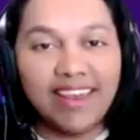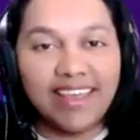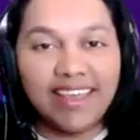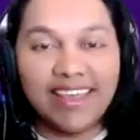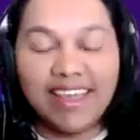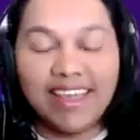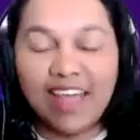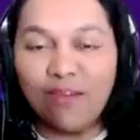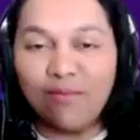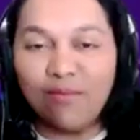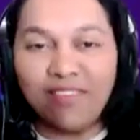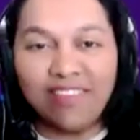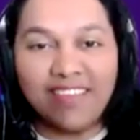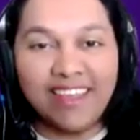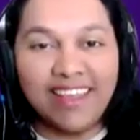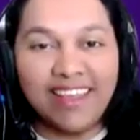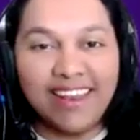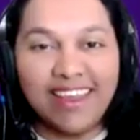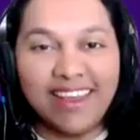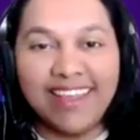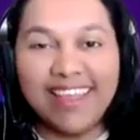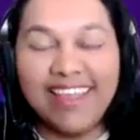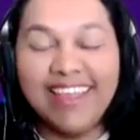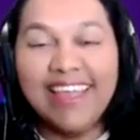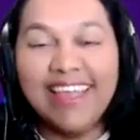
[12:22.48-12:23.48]
reskilling,
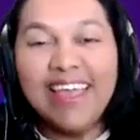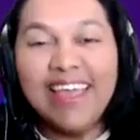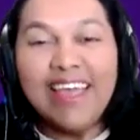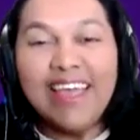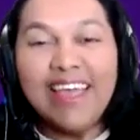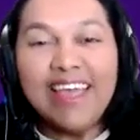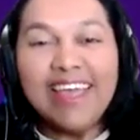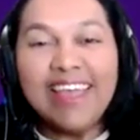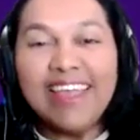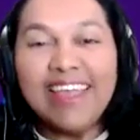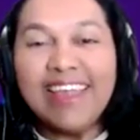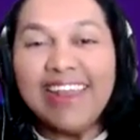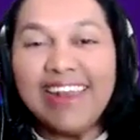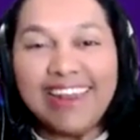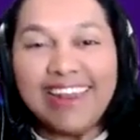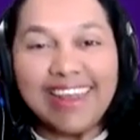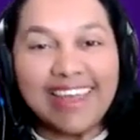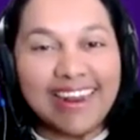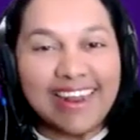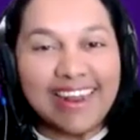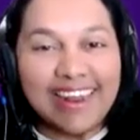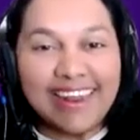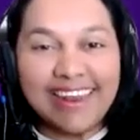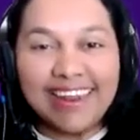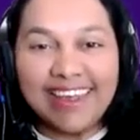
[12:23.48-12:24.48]
upskilling,
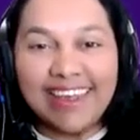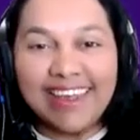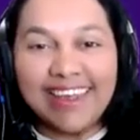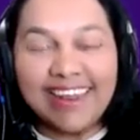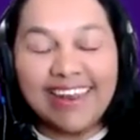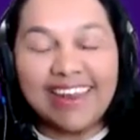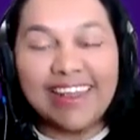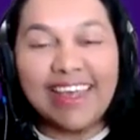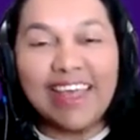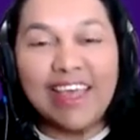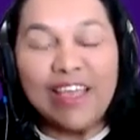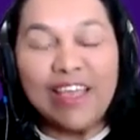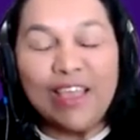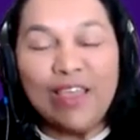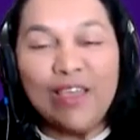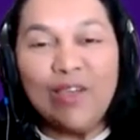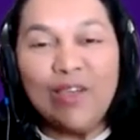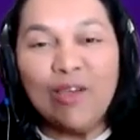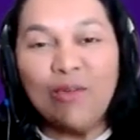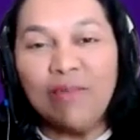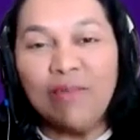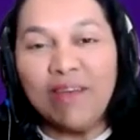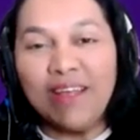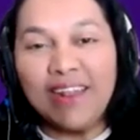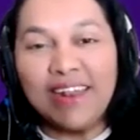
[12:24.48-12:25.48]
integrated
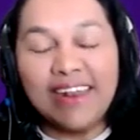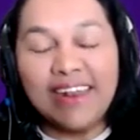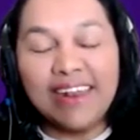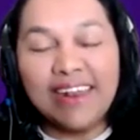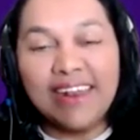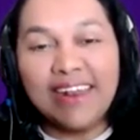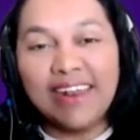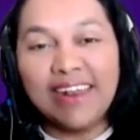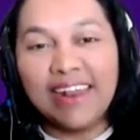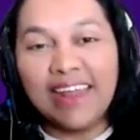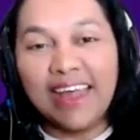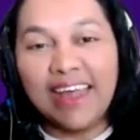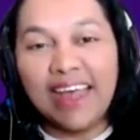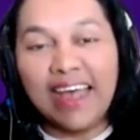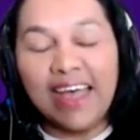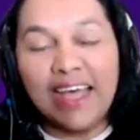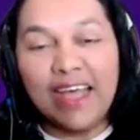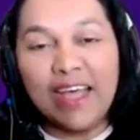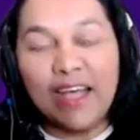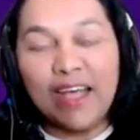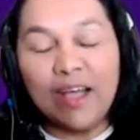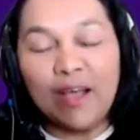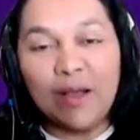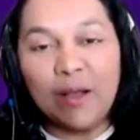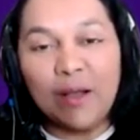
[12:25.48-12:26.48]
human,
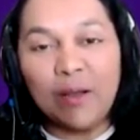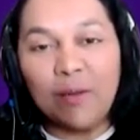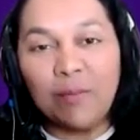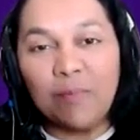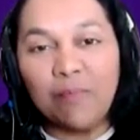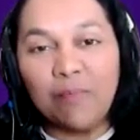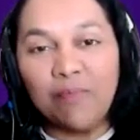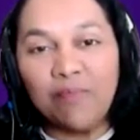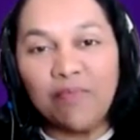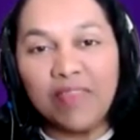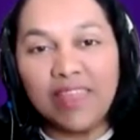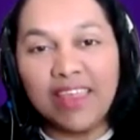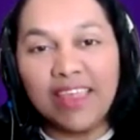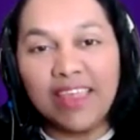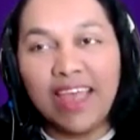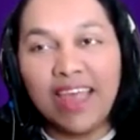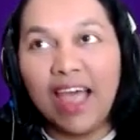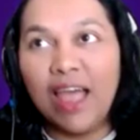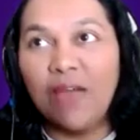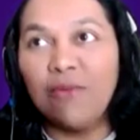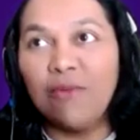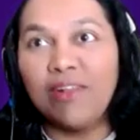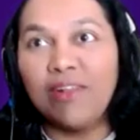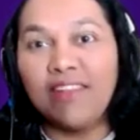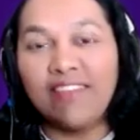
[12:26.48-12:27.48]

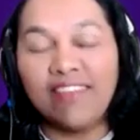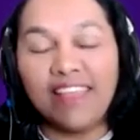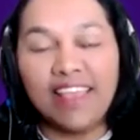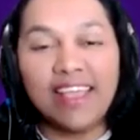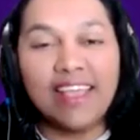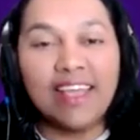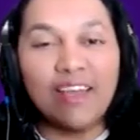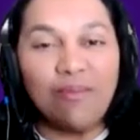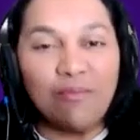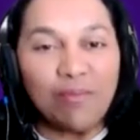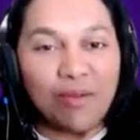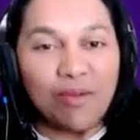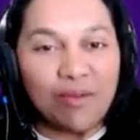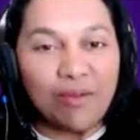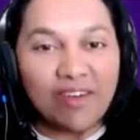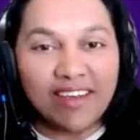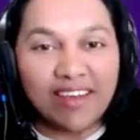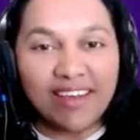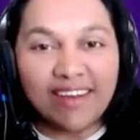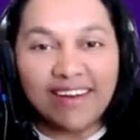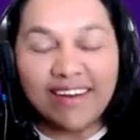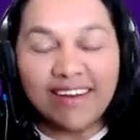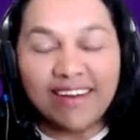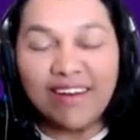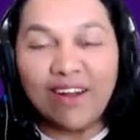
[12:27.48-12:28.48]
I would say
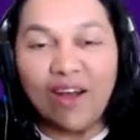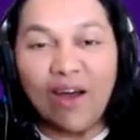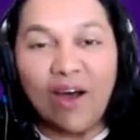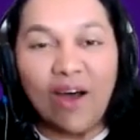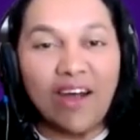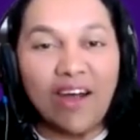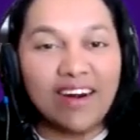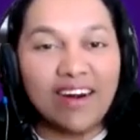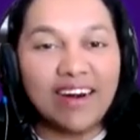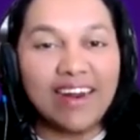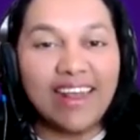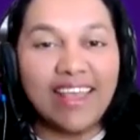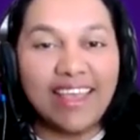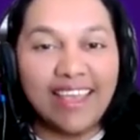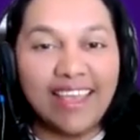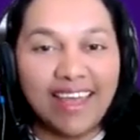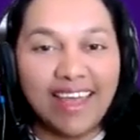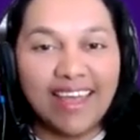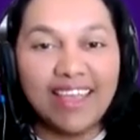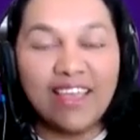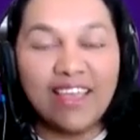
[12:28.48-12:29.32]
computer or